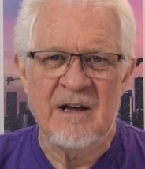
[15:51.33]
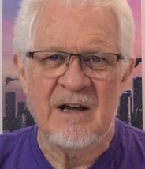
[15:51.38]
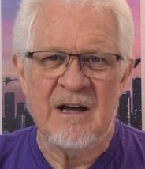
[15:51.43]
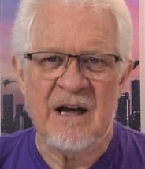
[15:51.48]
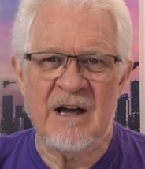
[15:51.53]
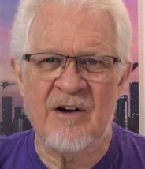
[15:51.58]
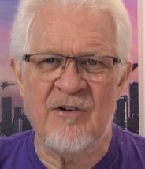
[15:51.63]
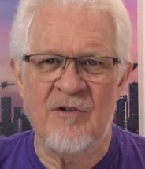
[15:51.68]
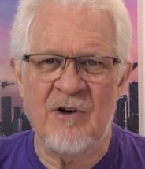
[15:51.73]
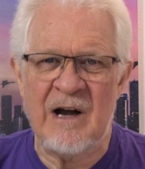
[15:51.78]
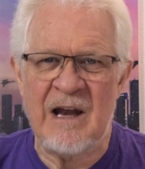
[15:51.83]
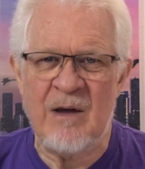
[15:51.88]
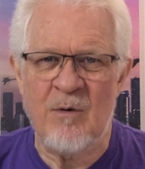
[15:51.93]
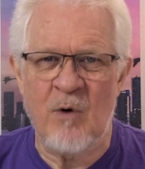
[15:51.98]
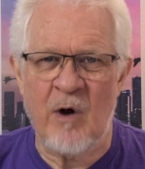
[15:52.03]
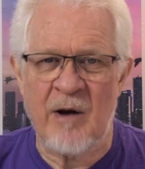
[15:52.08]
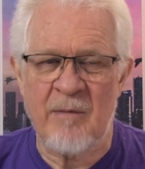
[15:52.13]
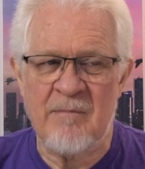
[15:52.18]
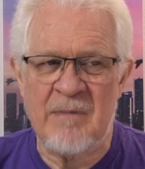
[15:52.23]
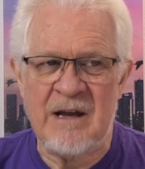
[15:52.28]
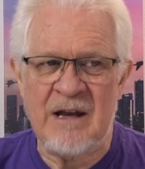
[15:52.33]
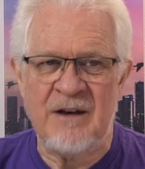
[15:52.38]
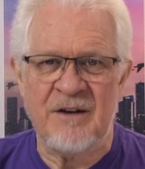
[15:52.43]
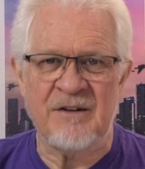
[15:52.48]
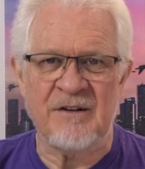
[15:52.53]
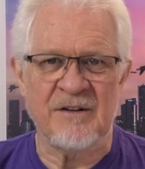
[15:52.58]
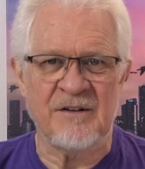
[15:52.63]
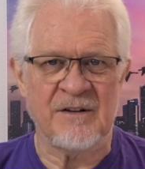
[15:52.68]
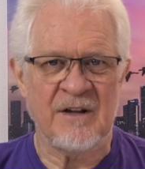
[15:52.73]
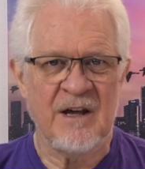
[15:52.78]
And really what it means
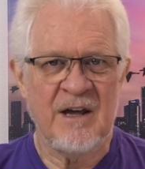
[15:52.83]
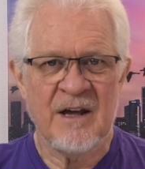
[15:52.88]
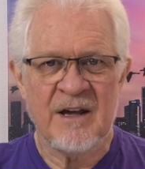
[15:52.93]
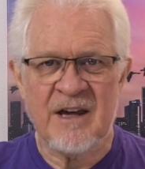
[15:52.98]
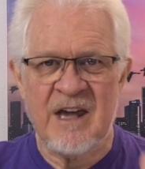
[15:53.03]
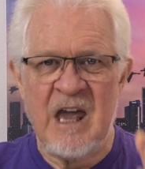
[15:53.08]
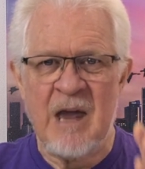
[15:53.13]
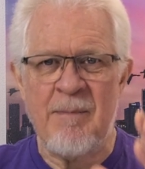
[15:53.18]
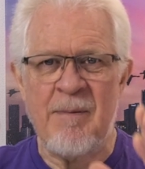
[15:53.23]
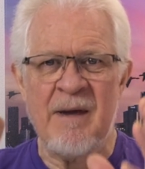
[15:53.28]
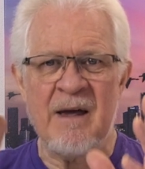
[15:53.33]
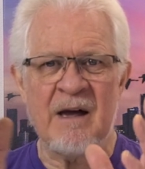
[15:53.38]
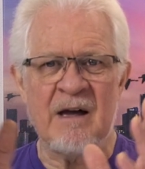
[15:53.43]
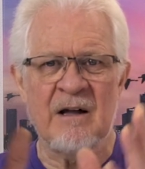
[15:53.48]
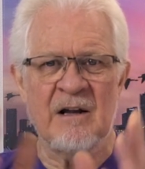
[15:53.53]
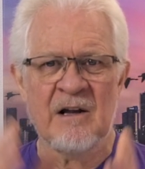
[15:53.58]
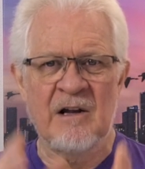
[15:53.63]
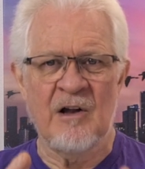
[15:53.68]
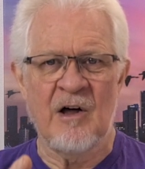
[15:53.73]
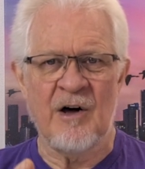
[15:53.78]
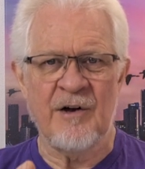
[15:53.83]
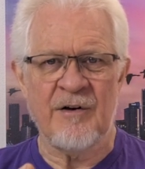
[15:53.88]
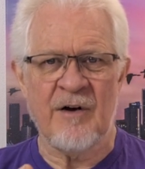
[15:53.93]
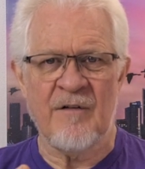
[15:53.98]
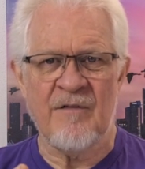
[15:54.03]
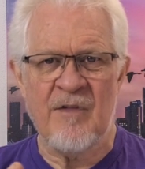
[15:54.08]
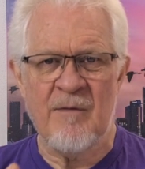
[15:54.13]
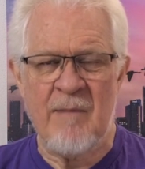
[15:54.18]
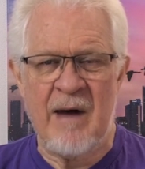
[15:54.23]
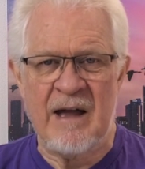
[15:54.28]
is keeping a lot
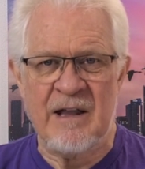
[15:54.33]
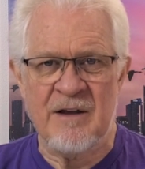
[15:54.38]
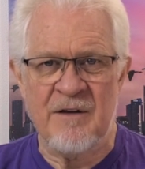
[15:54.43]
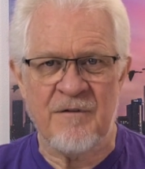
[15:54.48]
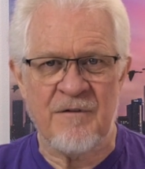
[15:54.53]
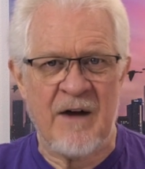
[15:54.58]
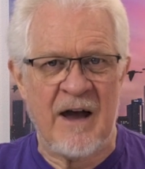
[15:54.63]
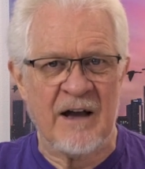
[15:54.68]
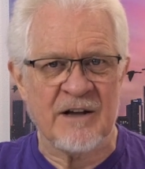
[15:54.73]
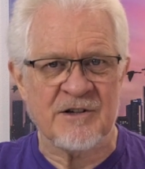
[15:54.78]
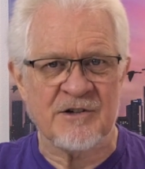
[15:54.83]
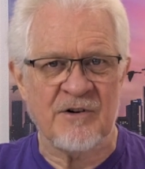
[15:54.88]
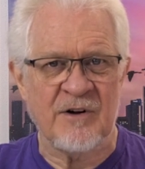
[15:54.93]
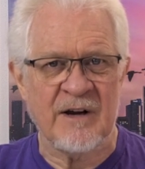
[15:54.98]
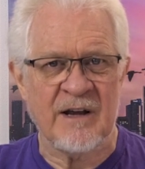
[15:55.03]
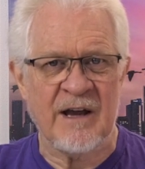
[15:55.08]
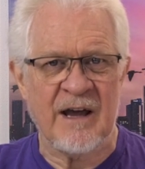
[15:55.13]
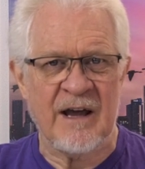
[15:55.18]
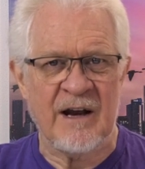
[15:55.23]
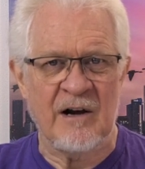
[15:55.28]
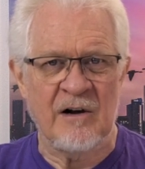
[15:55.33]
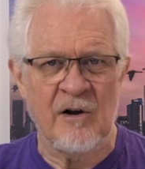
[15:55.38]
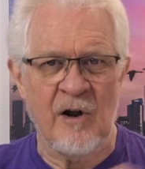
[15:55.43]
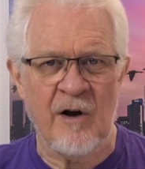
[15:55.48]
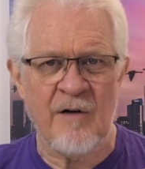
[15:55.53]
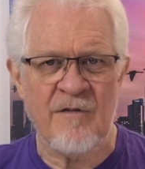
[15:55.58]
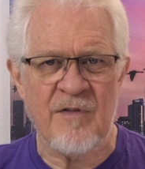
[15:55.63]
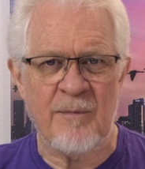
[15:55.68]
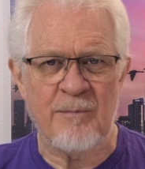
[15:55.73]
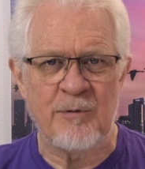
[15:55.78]
of the manufacturing and a lot
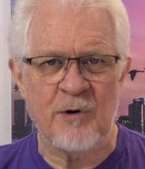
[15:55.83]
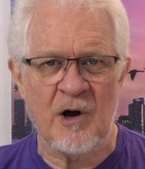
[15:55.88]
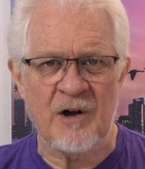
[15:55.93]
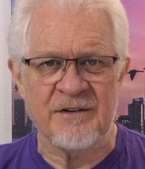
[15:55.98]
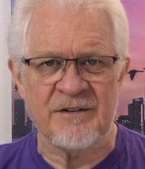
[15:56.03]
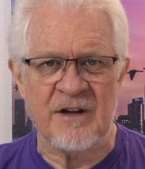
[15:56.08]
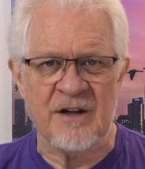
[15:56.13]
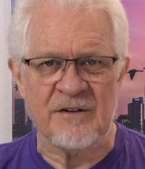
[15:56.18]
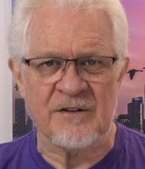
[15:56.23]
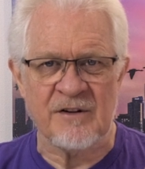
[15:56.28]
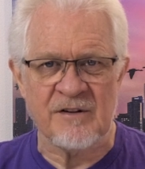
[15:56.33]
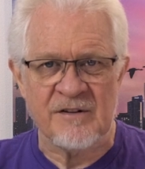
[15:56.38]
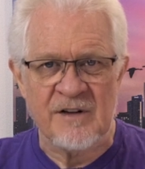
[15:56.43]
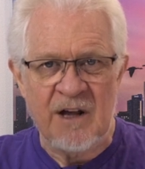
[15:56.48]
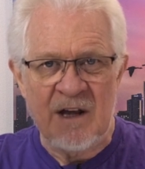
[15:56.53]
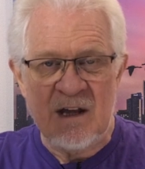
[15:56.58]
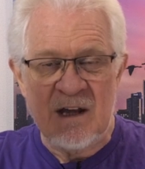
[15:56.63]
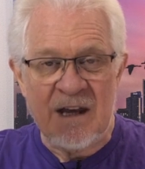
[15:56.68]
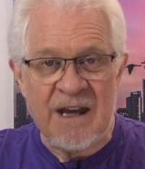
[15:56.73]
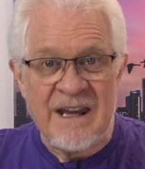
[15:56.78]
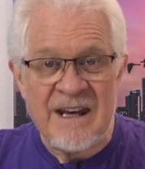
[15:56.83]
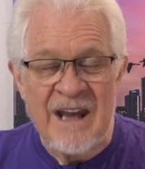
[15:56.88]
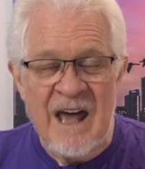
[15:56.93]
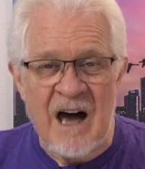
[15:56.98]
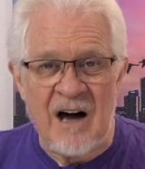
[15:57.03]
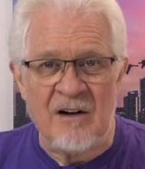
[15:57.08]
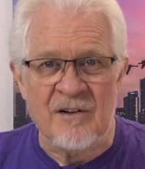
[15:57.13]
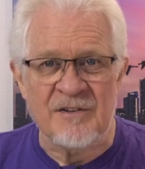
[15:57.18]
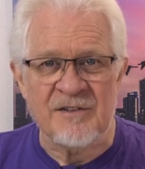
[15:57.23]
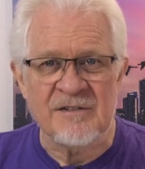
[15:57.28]
of the processes
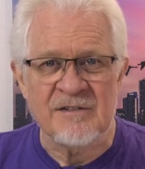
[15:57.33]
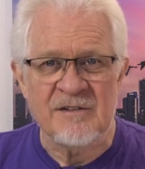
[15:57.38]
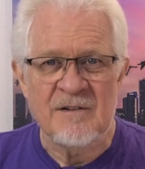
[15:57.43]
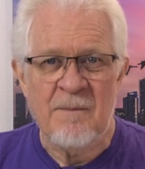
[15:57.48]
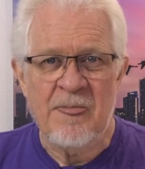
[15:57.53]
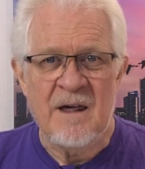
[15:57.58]
in-house.